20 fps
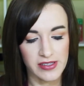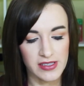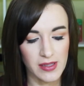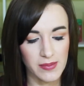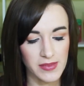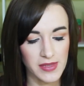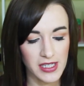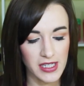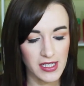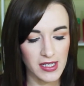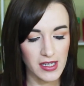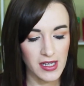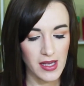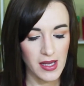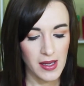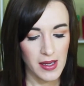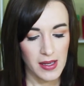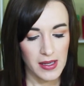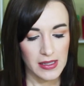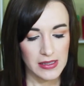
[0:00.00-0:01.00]
or something.
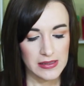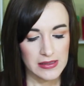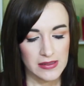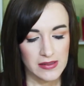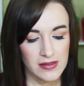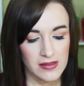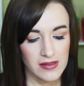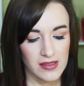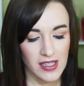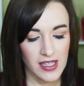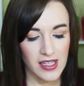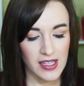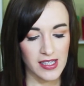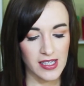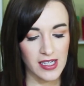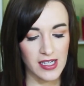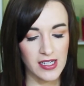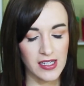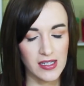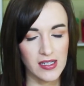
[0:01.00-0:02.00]

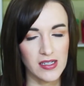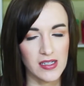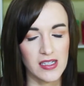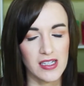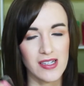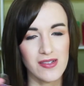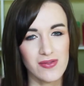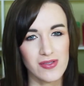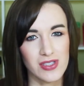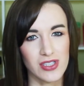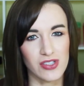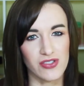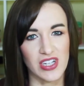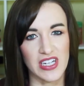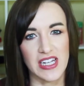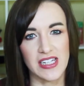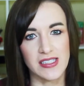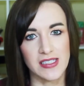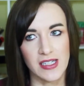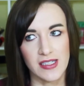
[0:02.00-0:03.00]
Like, it was a
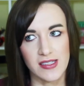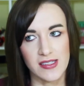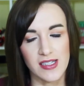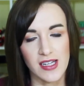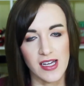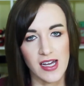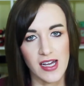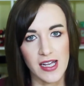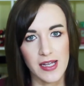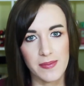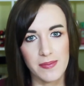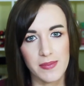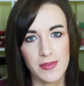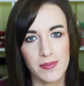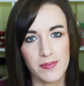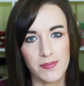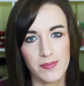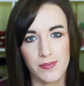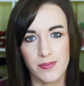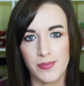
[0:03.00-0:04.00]
great idea at the
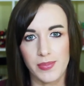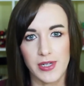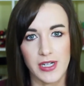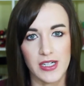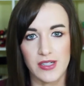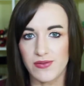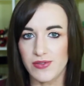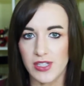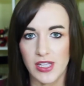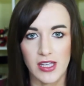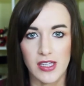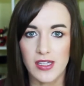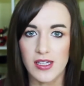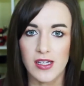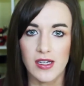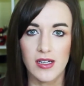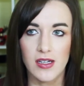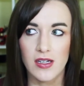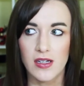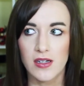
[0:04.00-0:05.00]
time, but
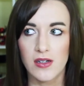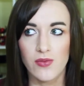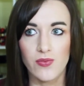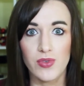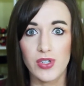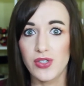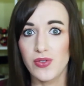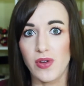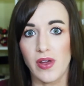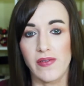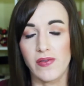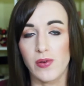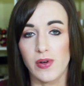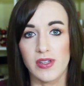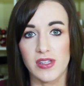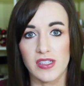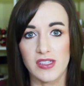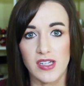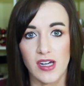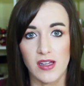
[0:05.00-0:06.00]
really, when do I ever
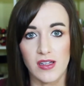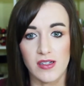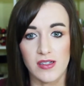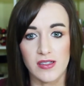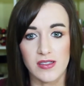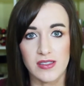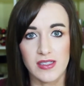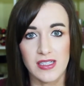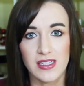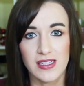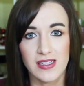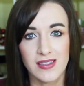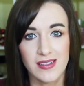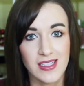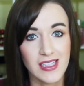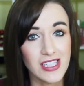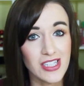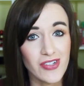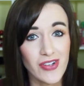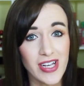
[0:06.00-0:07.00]
wear these colors?
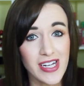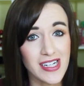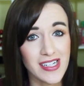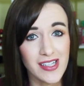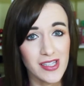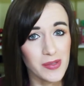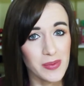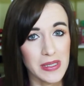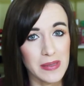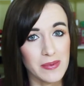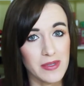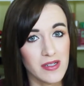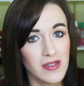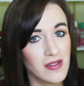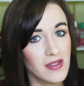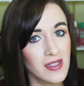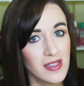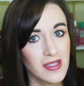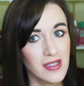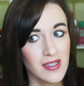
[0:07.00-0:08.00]
They look great on other
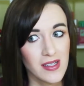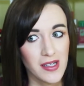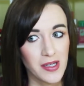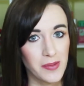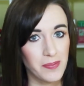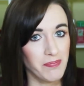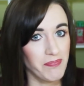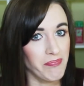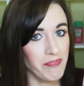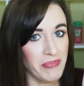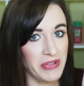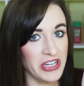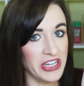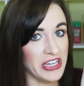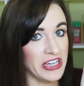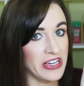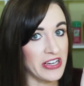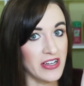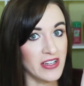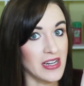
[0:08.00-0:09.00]
people,
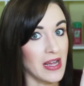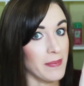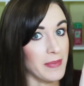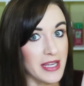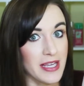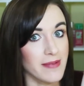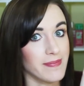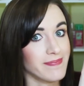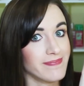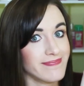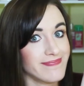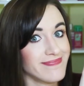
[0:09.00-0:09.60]
but not me.